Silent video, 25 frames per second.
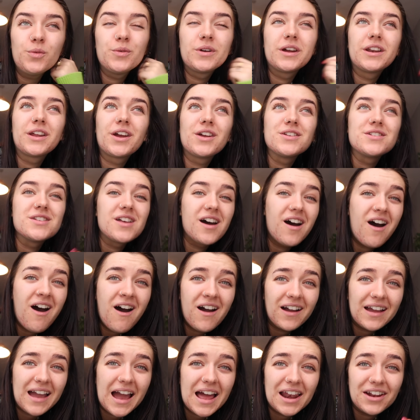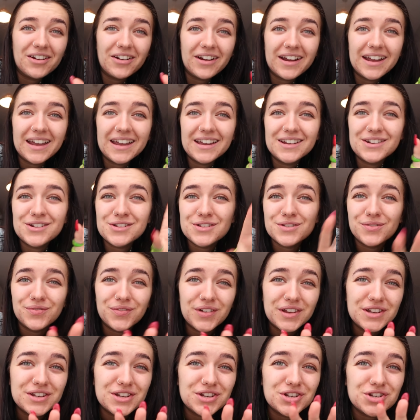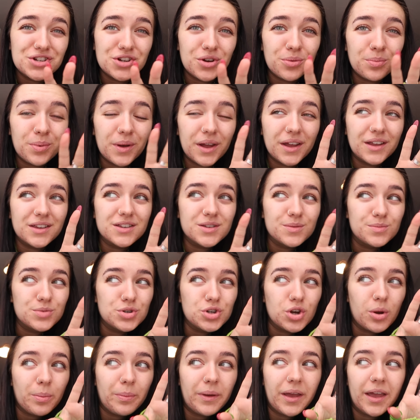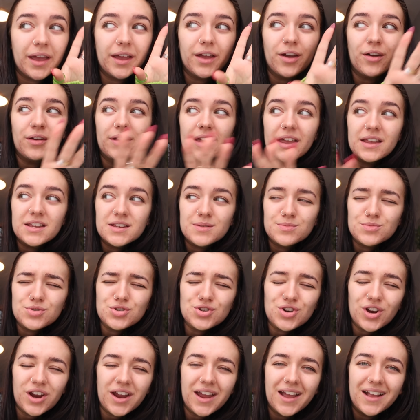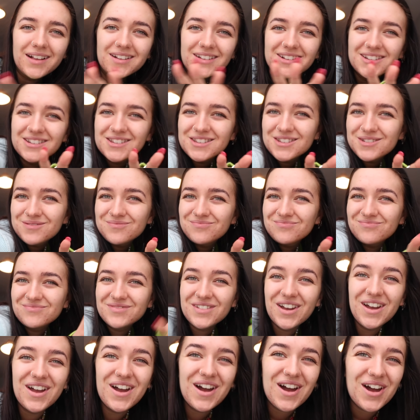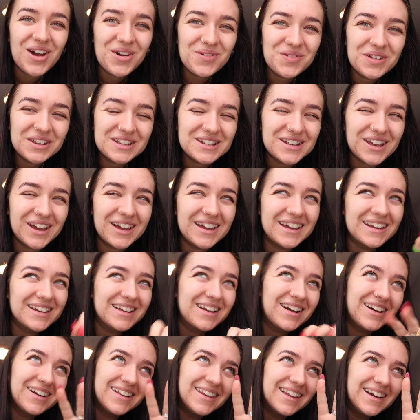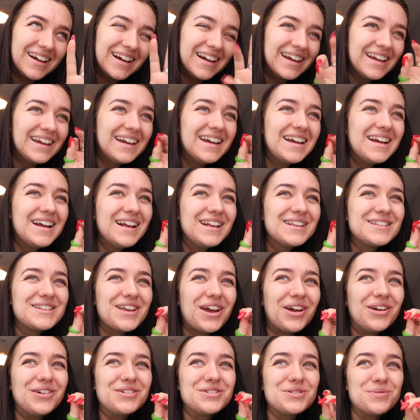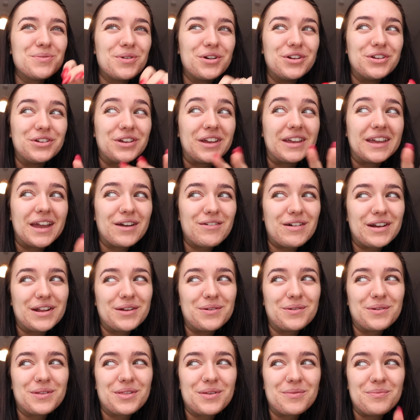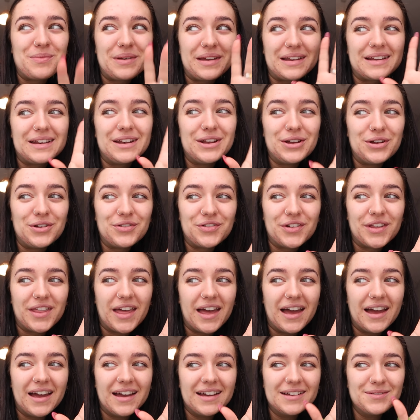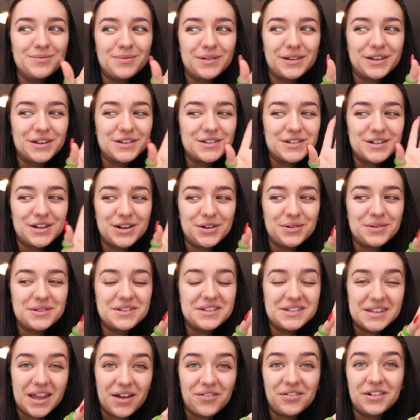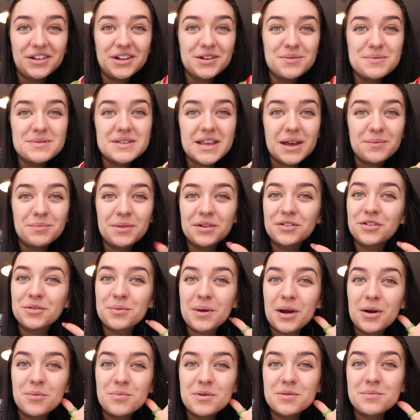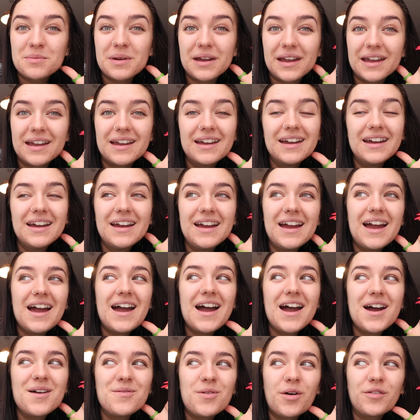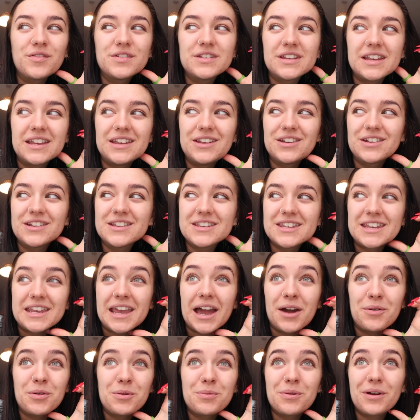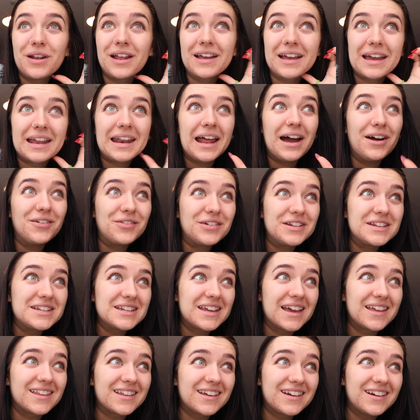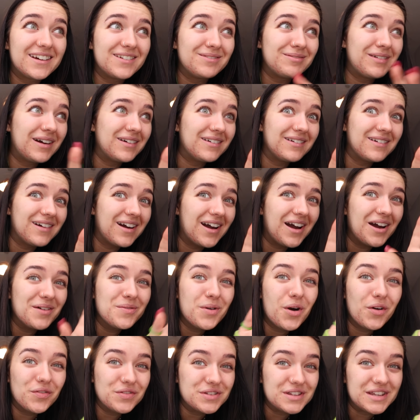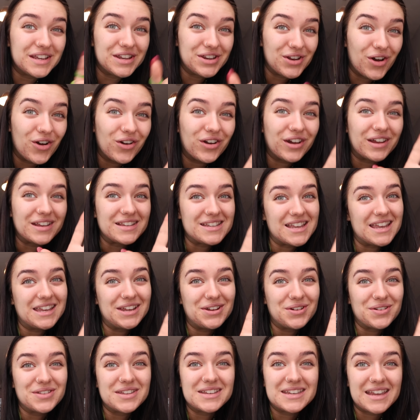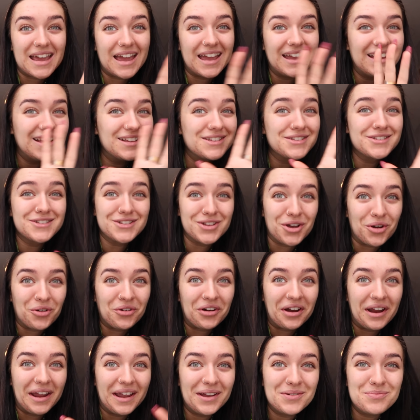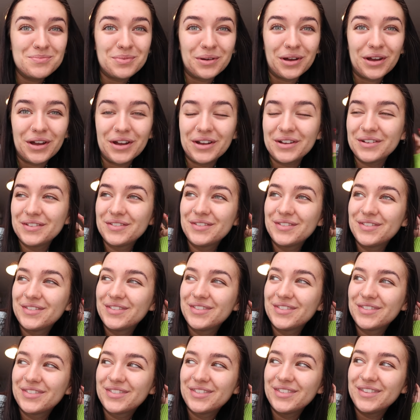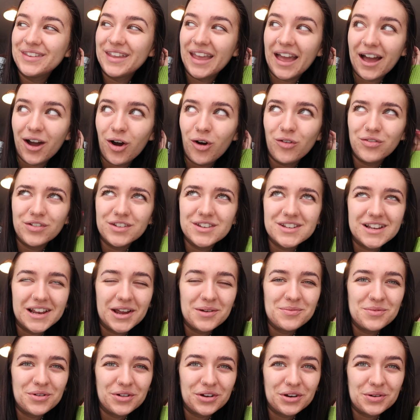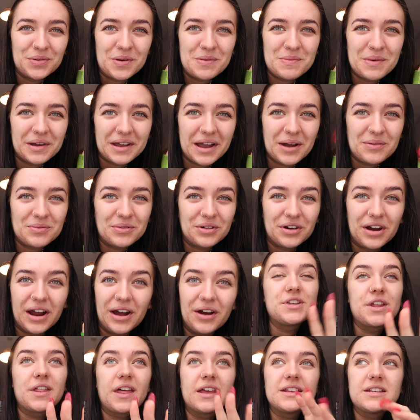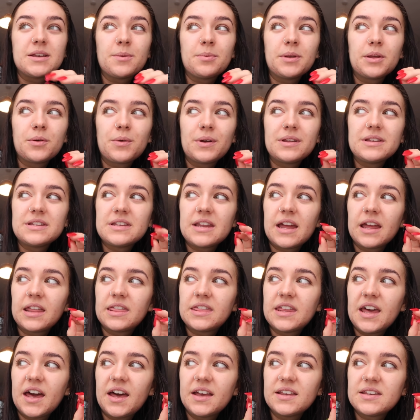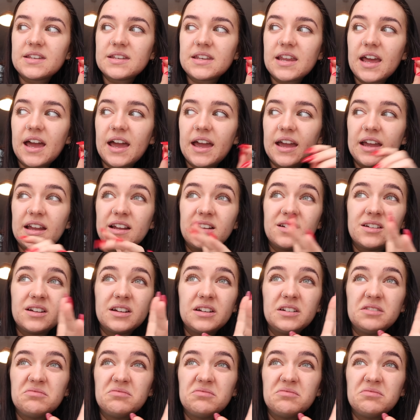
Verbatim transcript: We're gonna go to the art gallery, do some vintage shopping, some shopping, go and get some drinks. I'm excited, I can't lie. So tomorrow you can get ready with me and Lou for that because Lou is definitely gonna be sat in my room helping me. Um, obviously you can see how we put like an outfit together, blah, blah, blah. I'm obviously not gonna take you on the date, sorry, but yeah, obviously I'm not gonna whip my camera out. So that's happening Wednesday, Thursday.